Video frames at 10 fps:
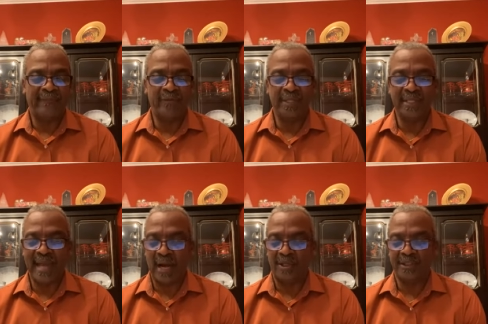And if you
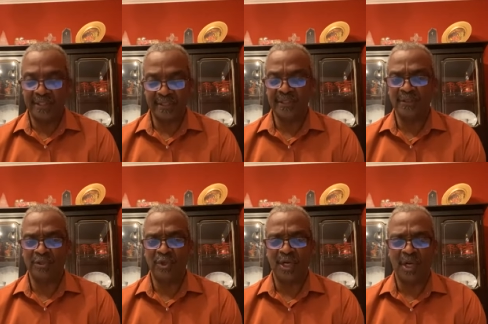need our
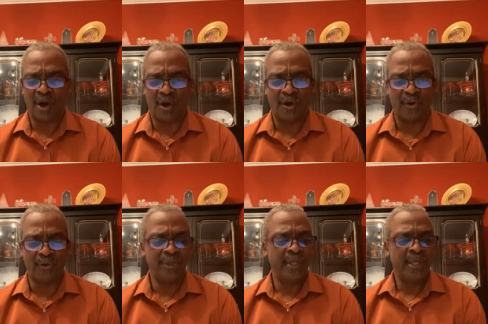assistance, you can
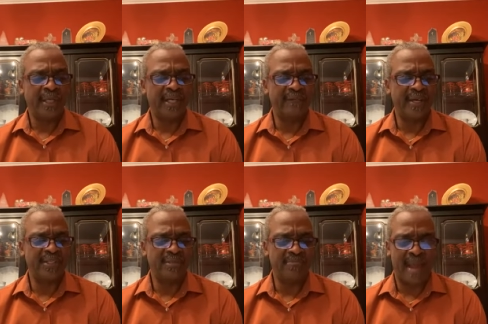call
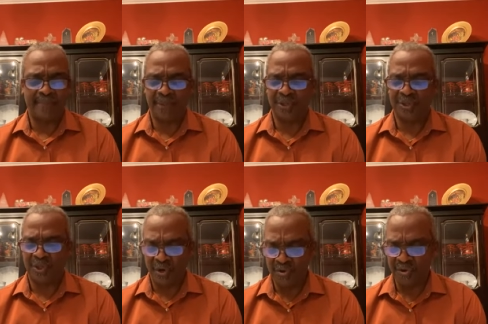Innovation
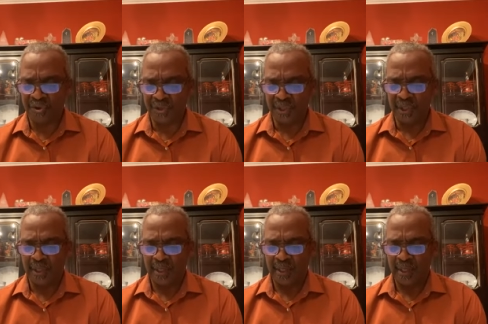Baptist Church
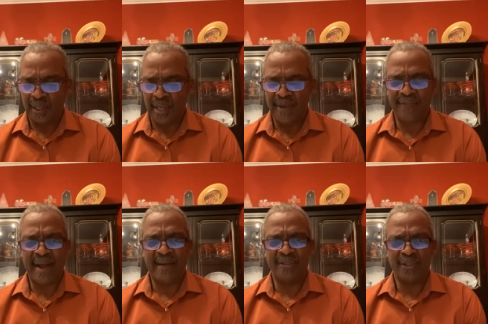
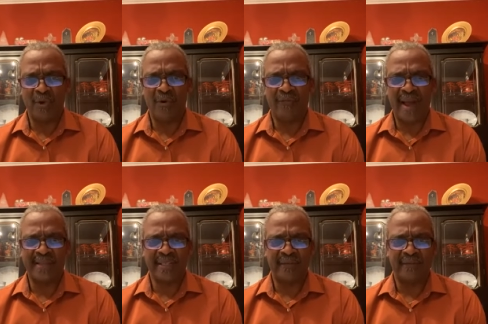
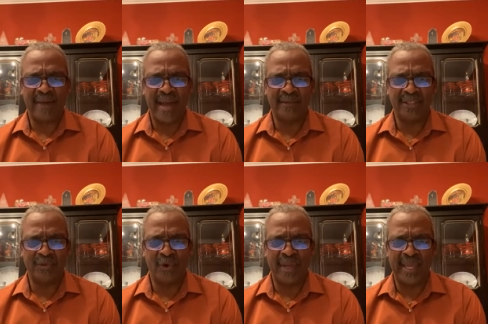
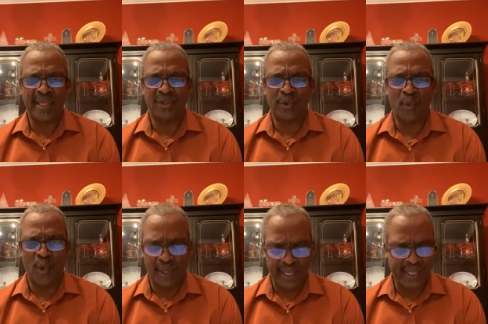
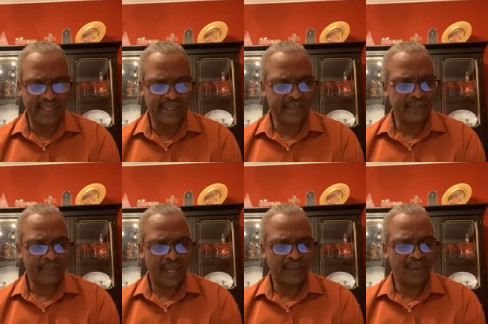850-575-0818
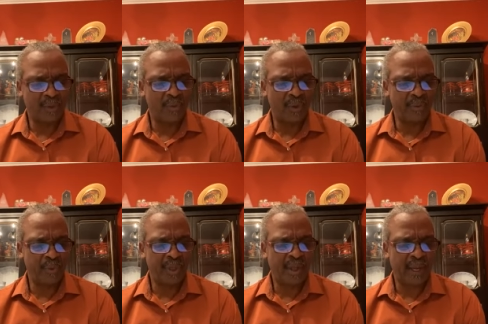and
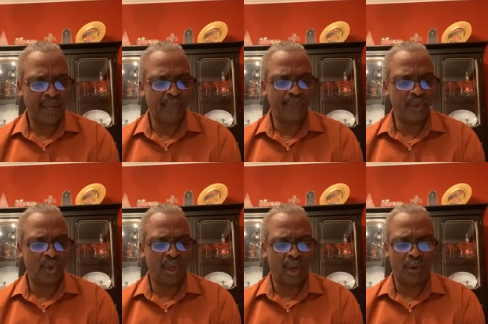someone will help
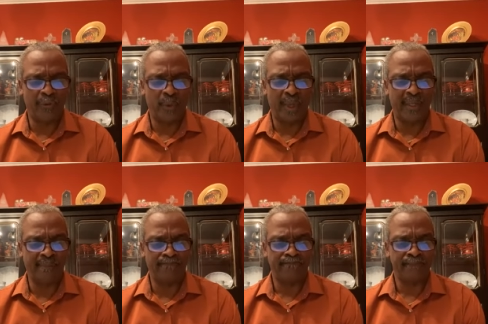you along the
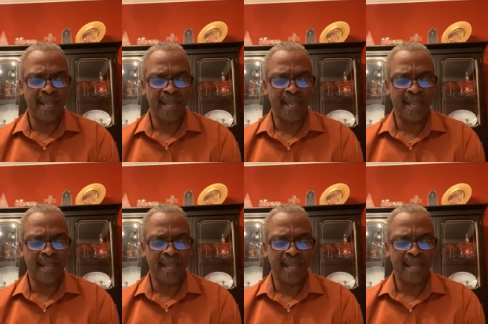way.